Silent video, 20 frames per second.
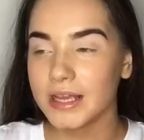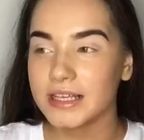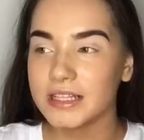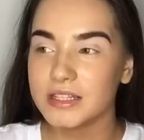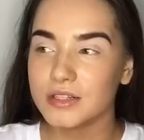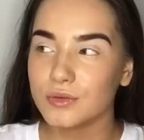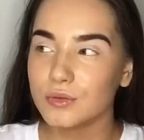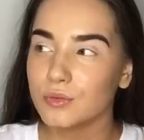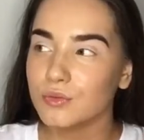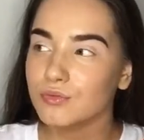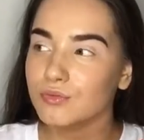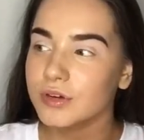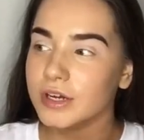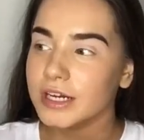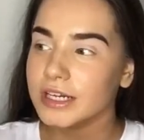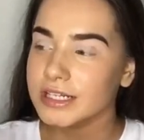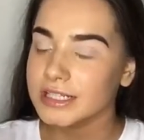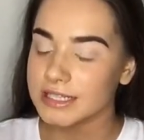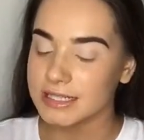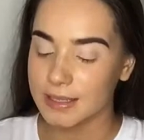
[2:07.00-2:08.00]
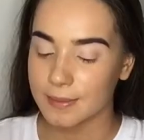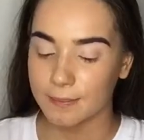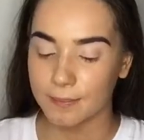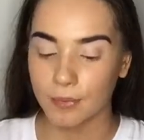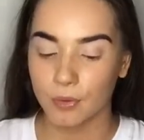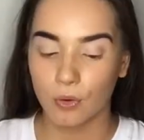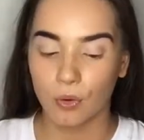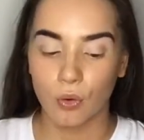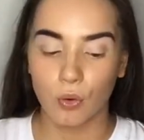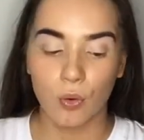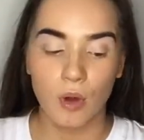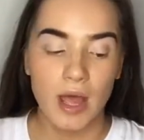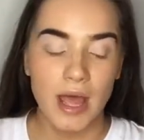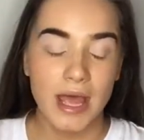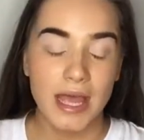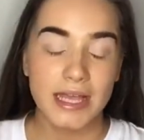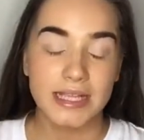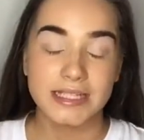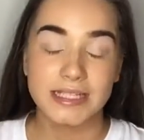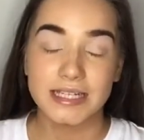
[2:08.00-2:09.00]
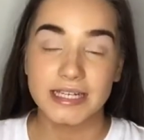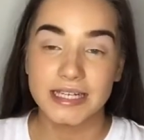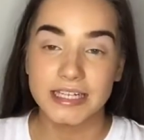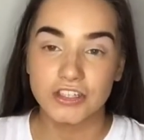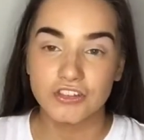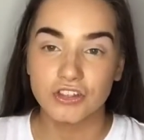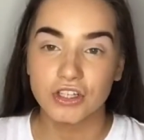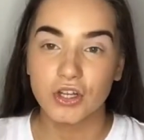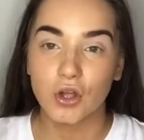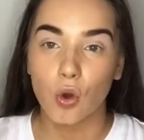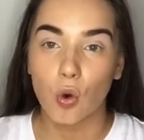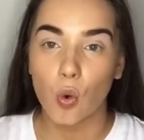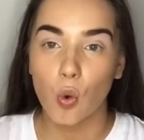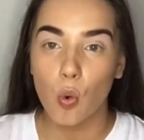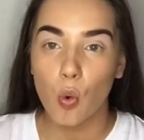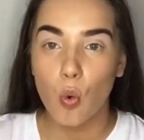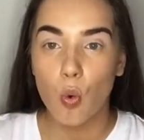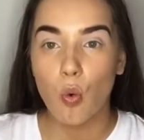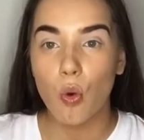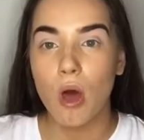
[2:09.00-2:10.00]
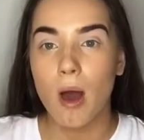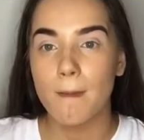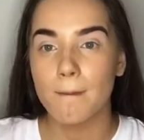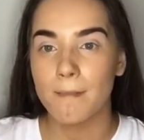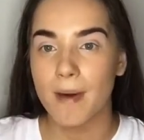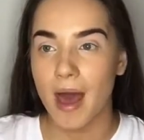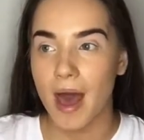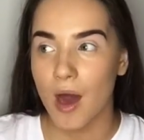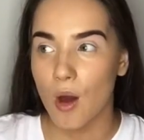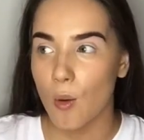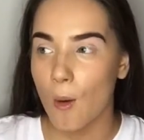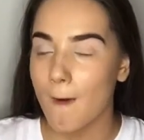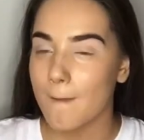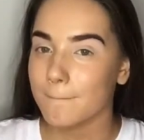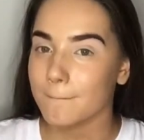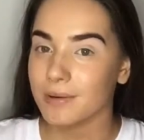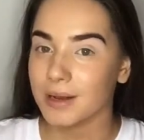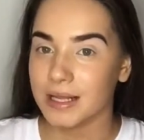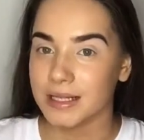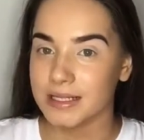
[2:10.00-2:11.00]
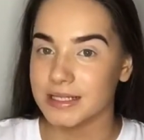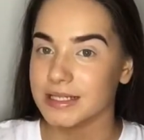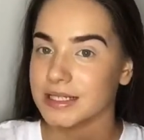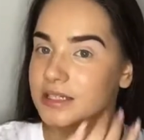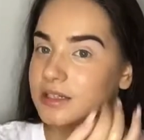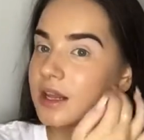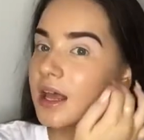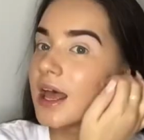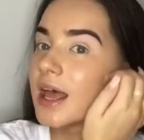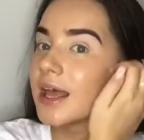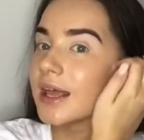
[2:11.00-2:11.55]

It's really simple. It's literally all about blending.